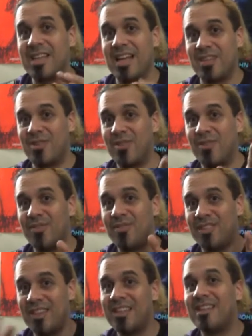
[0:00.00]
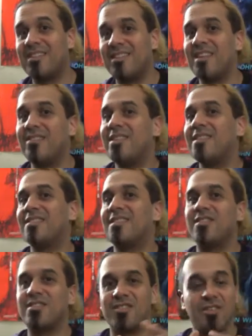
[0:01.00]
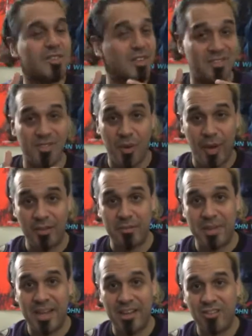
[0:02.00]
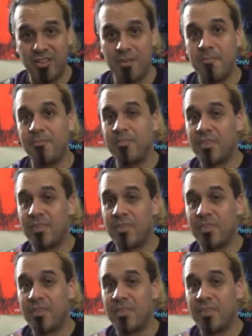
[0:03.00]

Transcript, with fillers: that you have seen the TV series, so there's no explanation.